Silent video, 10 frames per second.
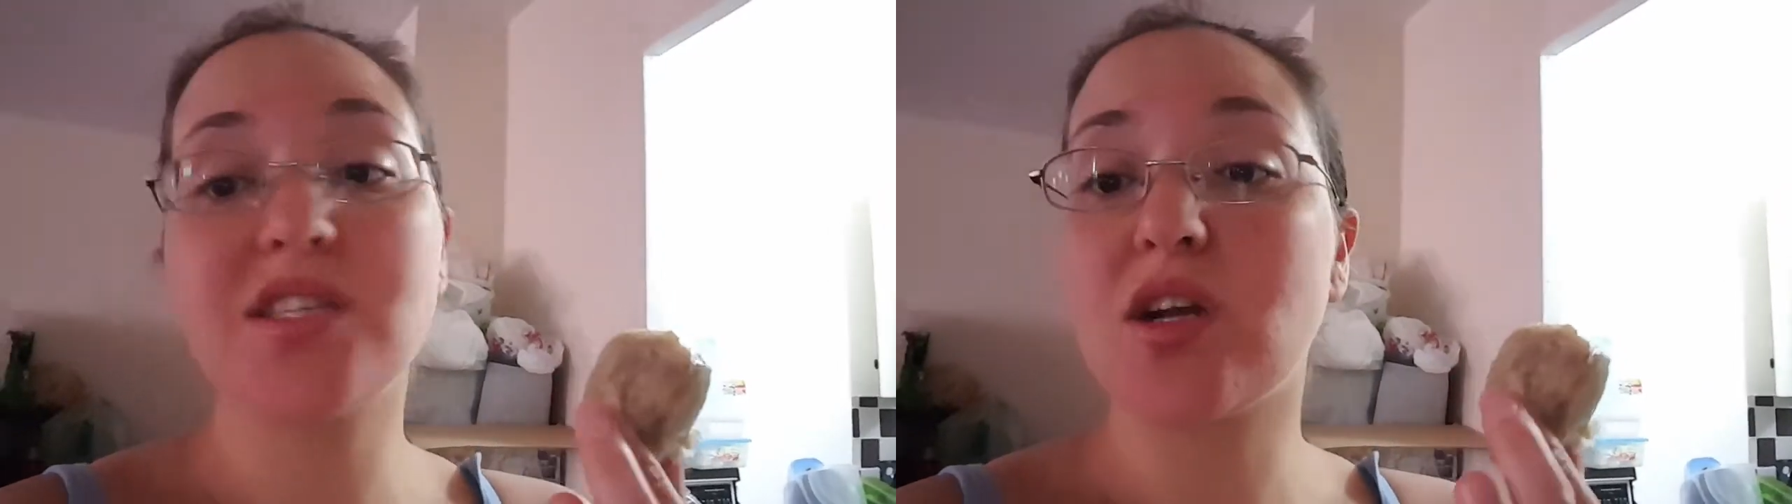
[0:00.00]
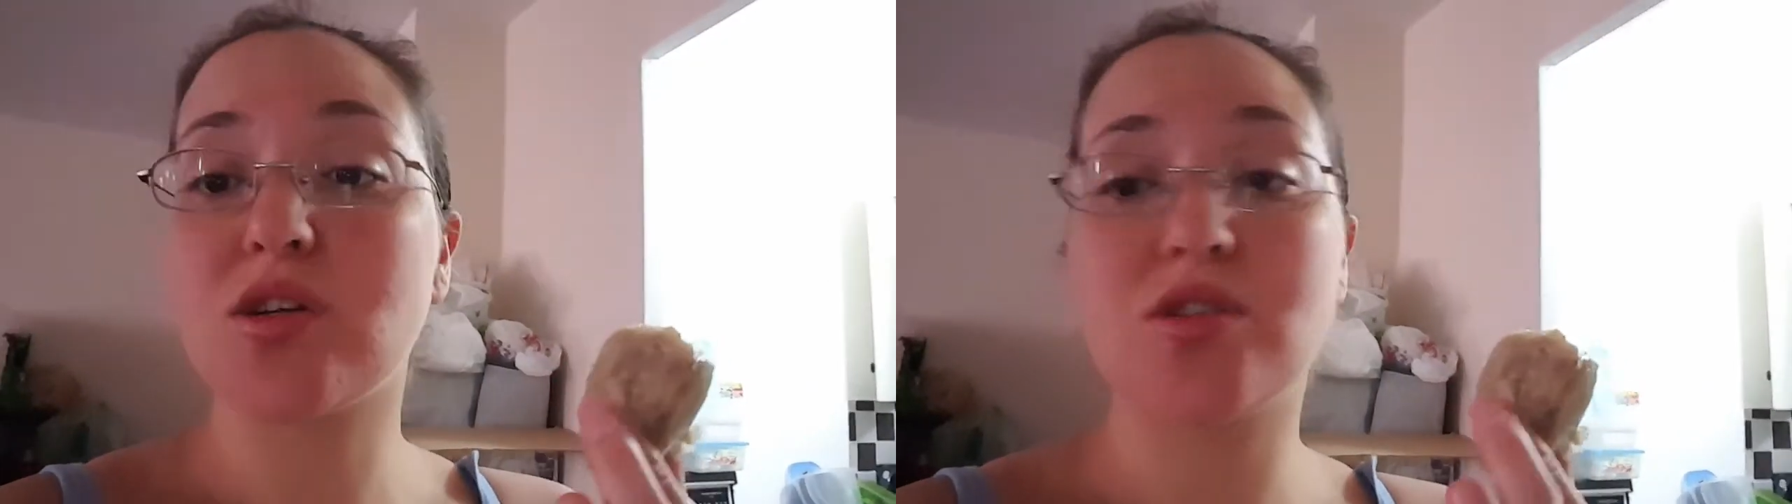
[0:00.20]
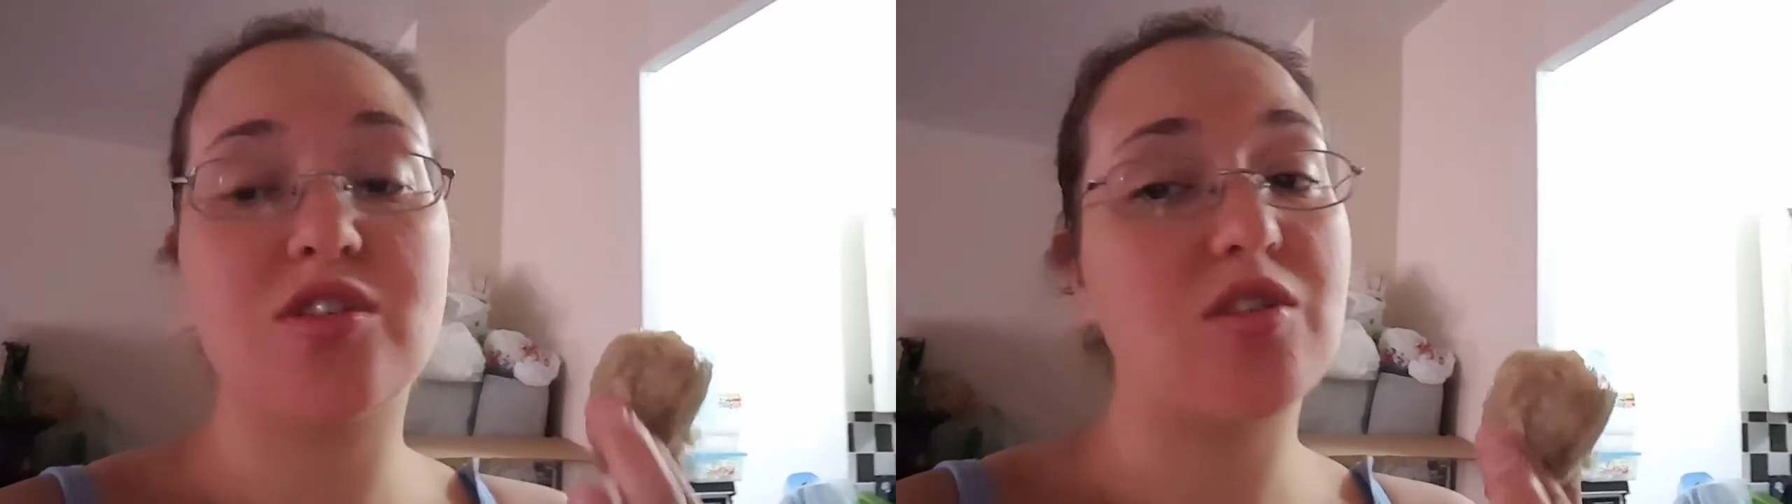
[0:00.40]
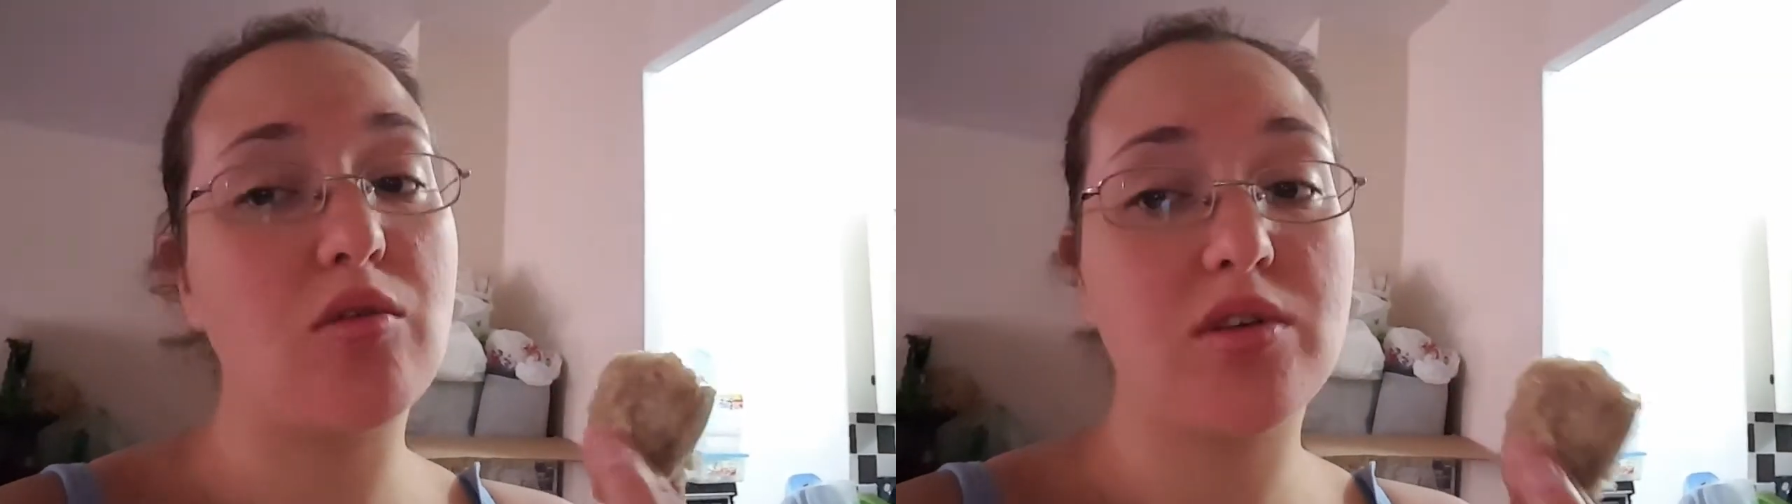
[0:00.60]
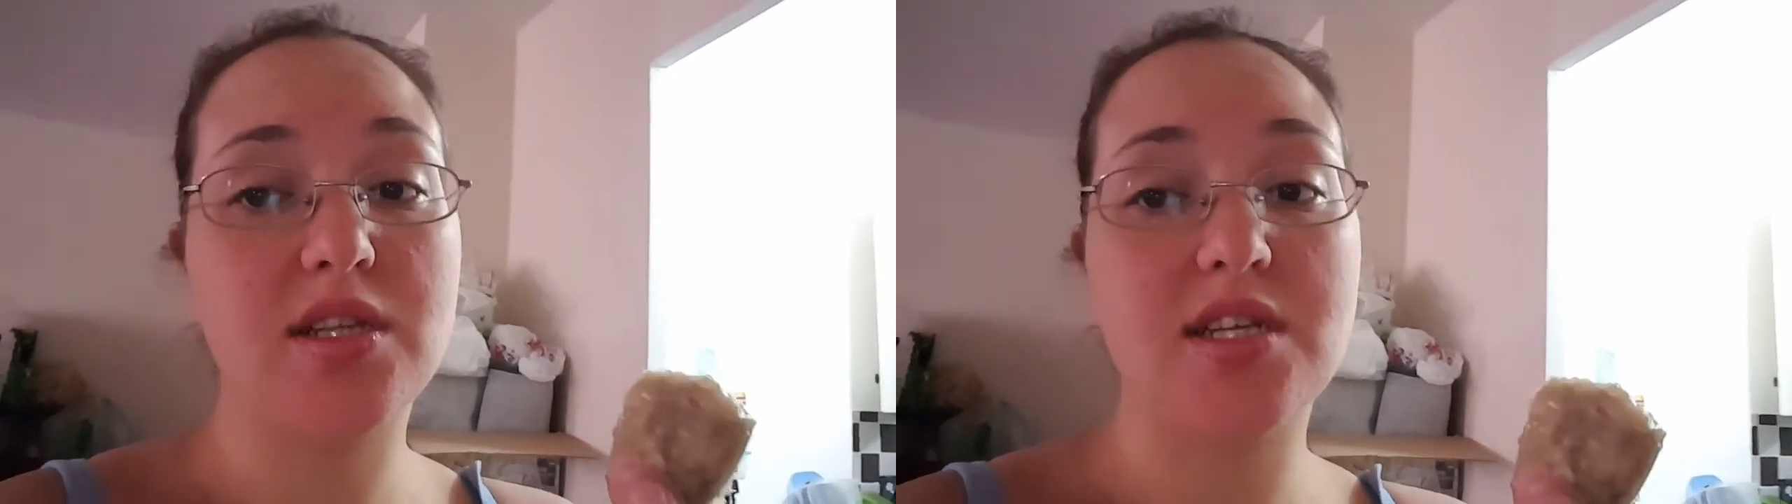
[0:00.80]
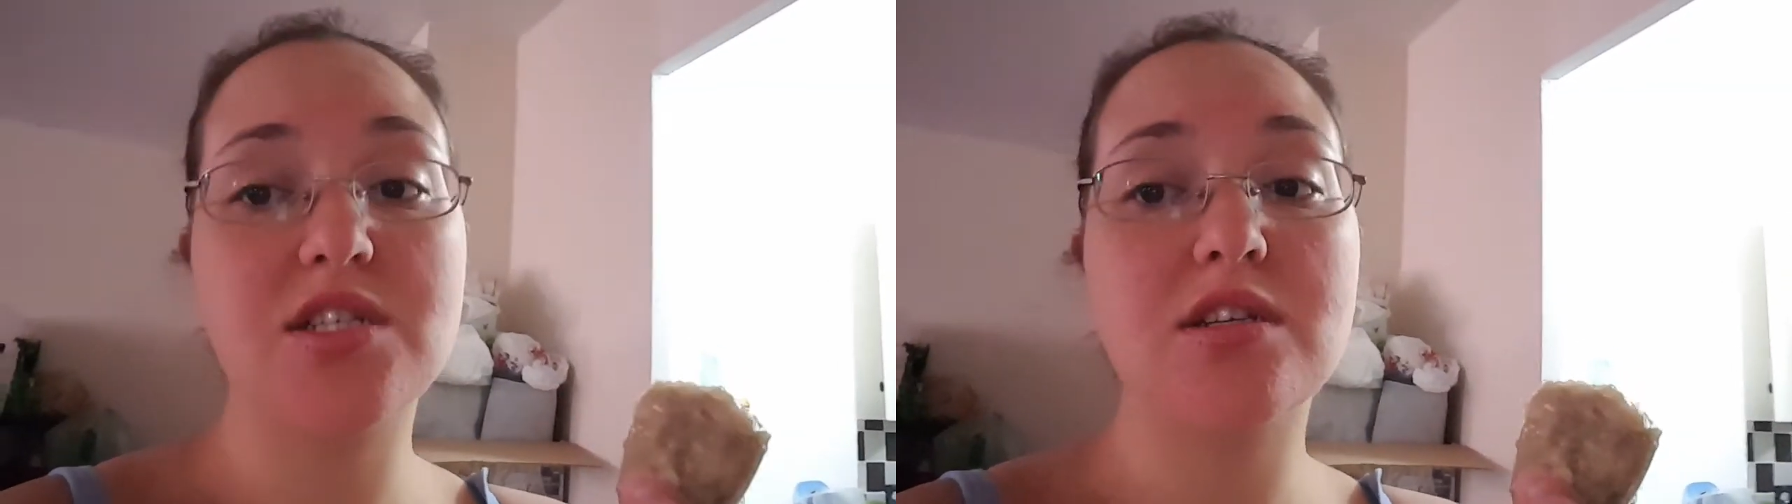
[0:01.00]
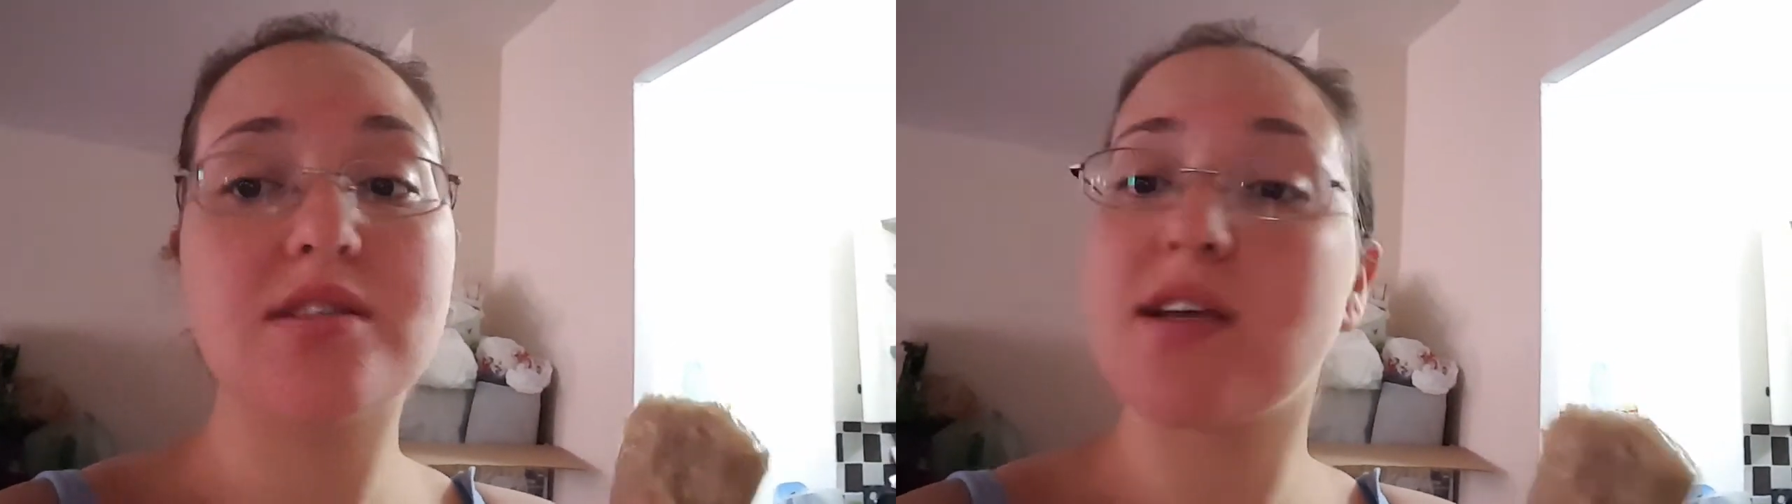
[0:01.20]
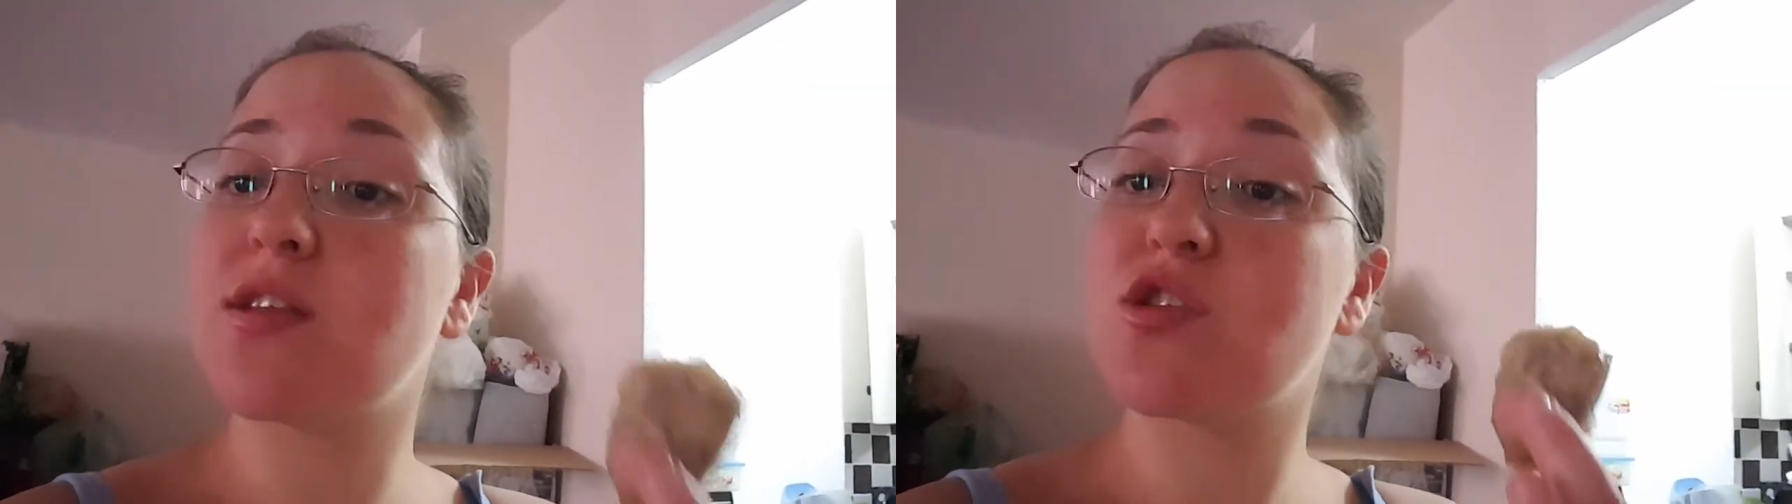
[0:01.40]
These are so
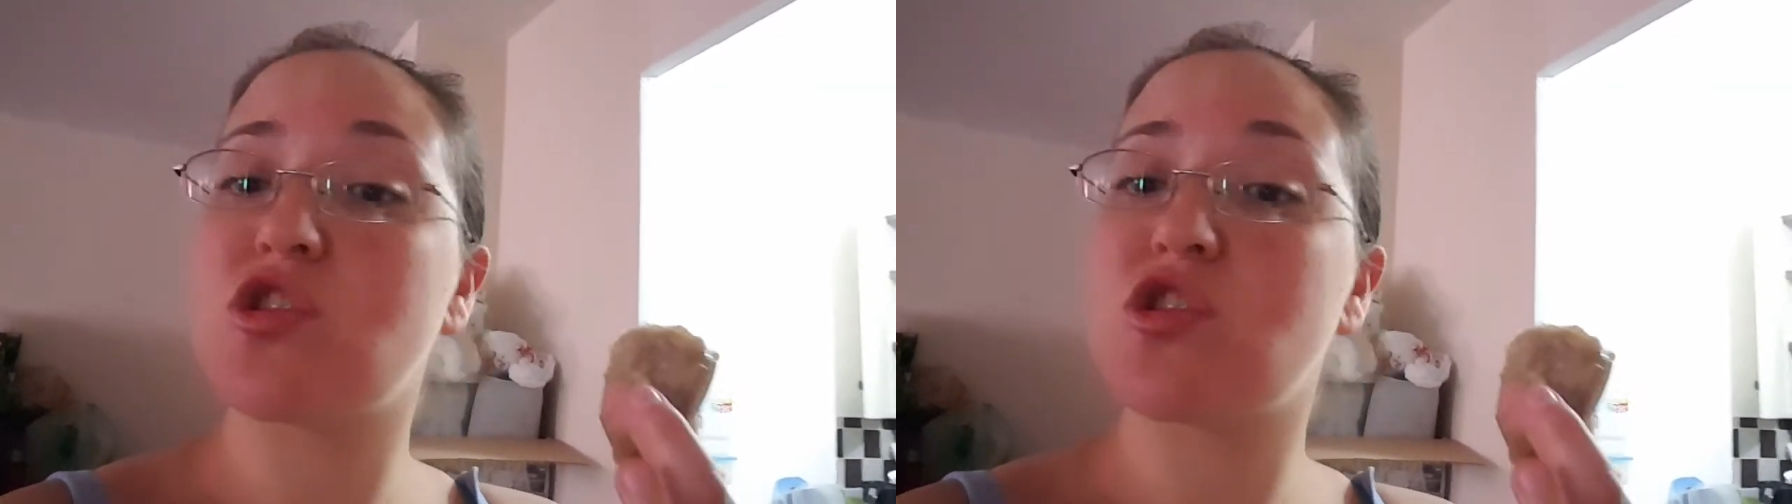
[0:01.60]
delicious